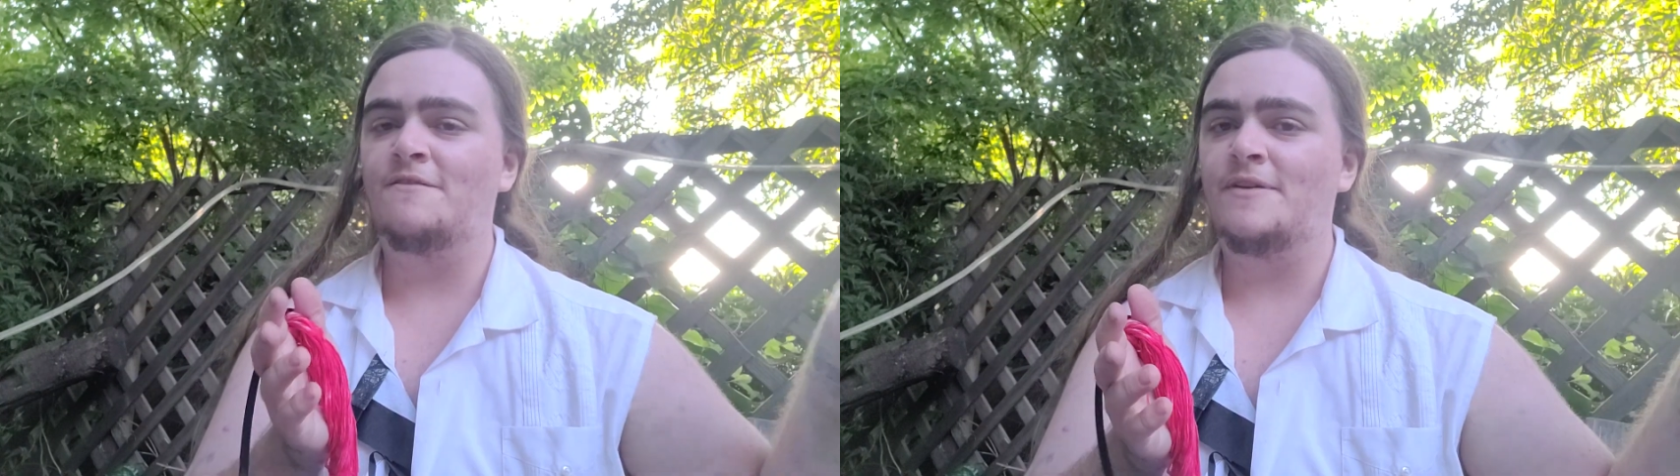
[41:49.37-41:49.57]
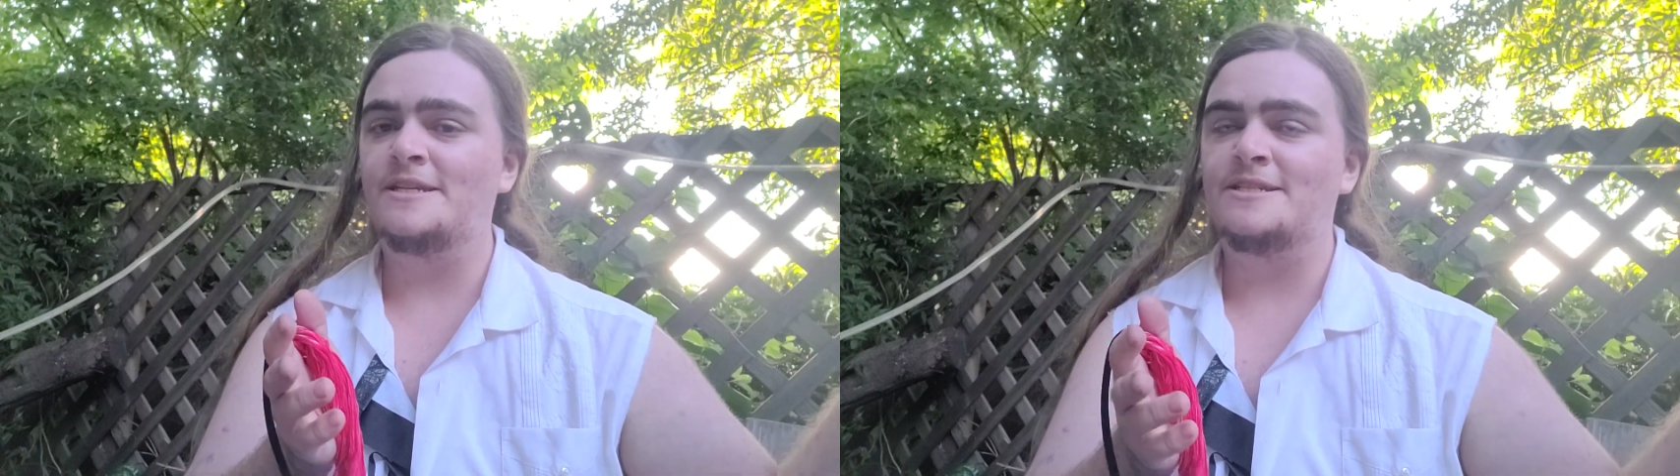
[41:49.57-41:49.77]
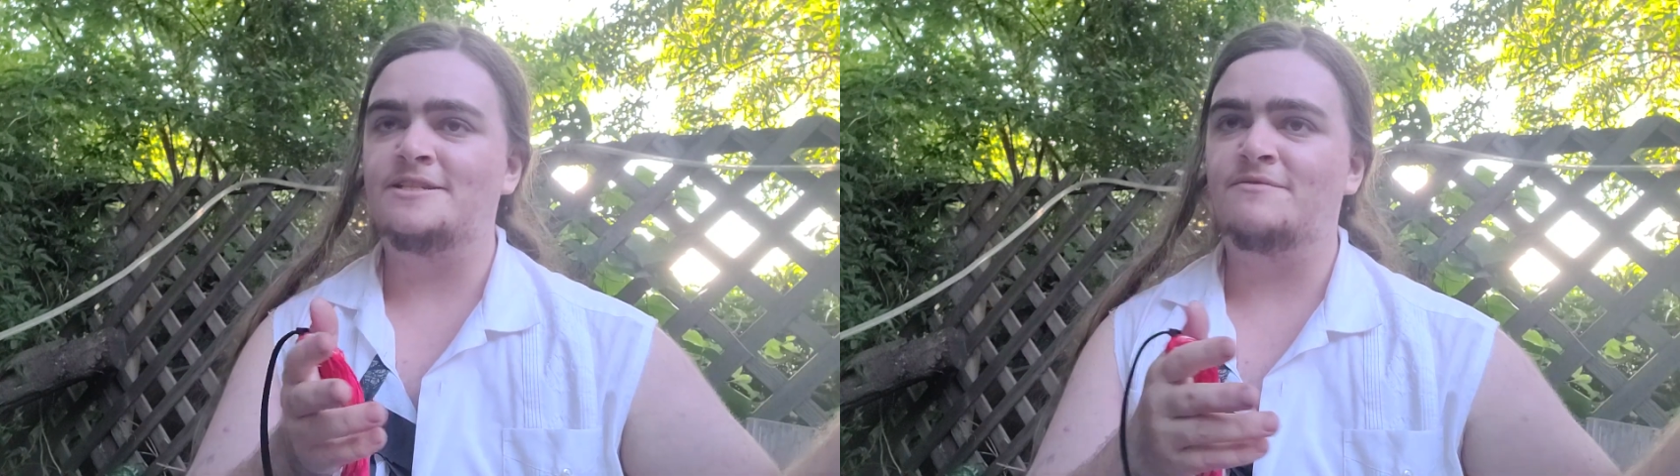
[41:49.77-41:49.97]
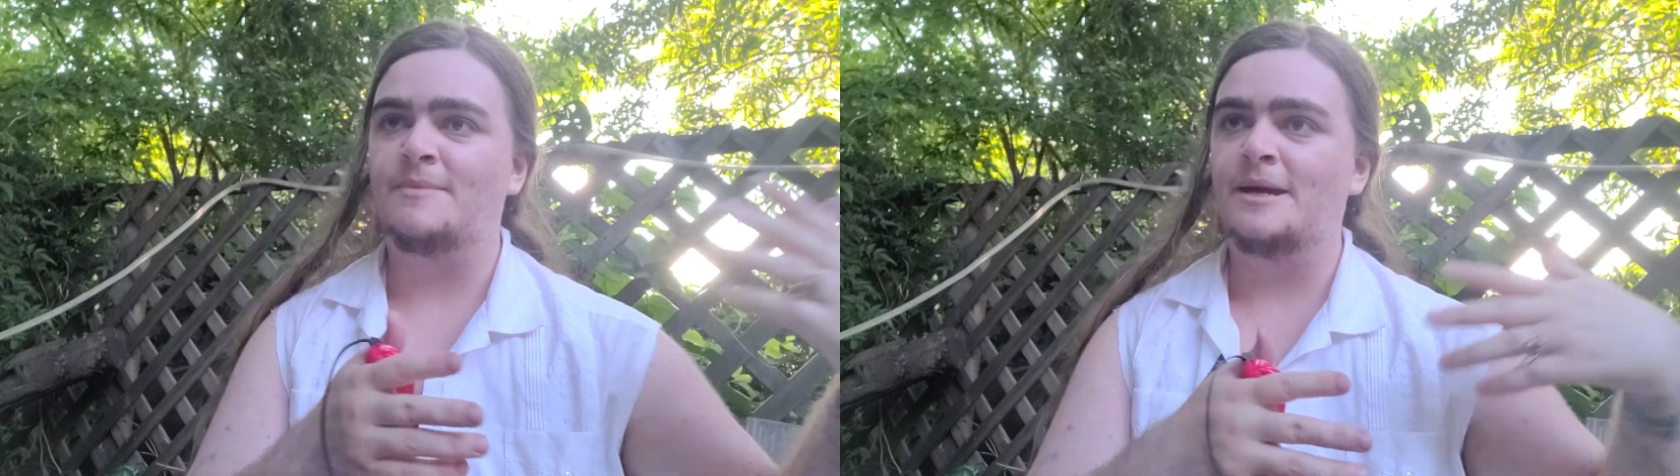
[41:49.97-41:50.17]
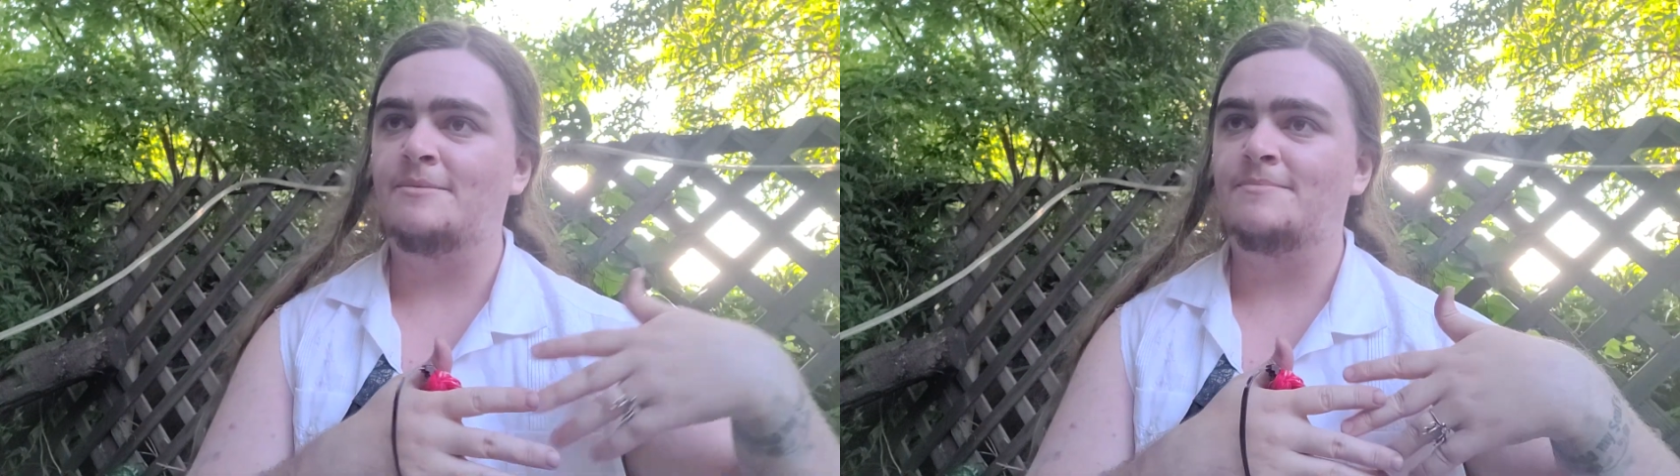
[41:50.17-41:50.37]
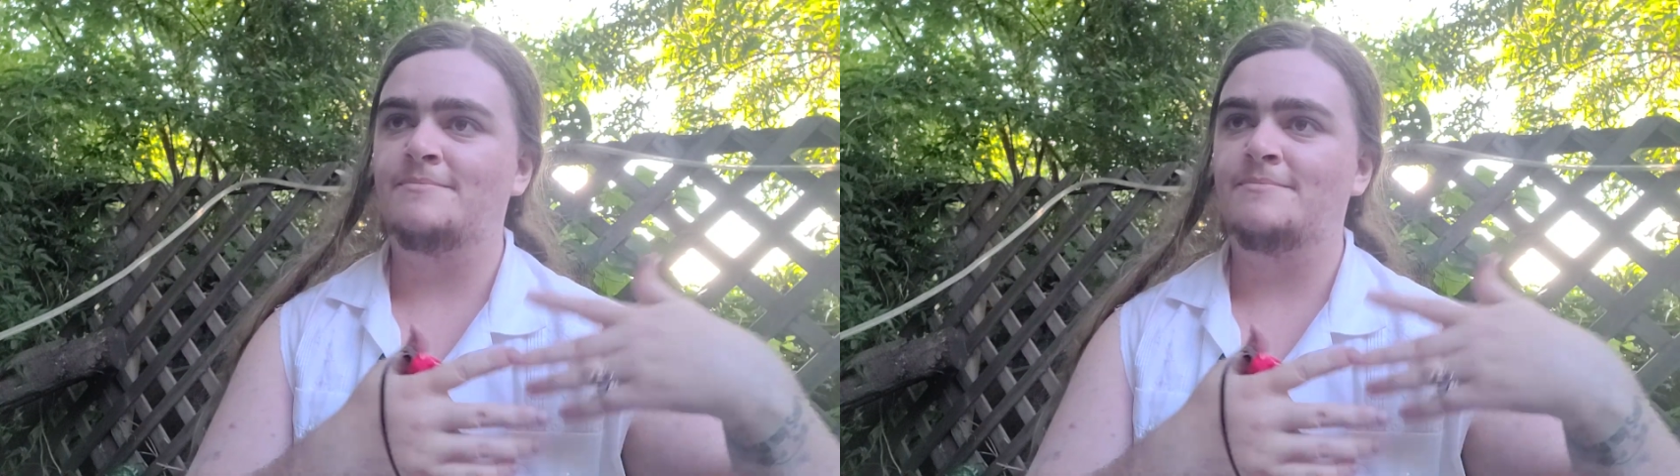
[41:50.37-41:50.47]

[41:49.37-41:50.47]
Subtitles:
faces of my